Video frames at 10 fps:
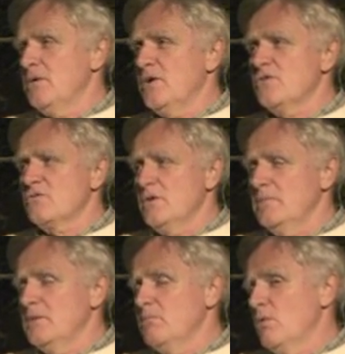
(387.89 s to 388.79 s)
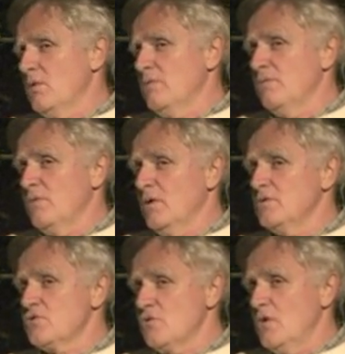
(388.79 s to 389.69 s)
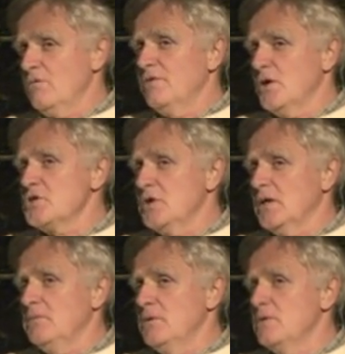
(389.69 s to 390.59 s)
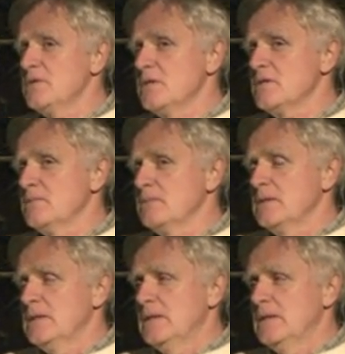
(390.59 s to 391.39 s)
are extremely important for a strong functioning immune system.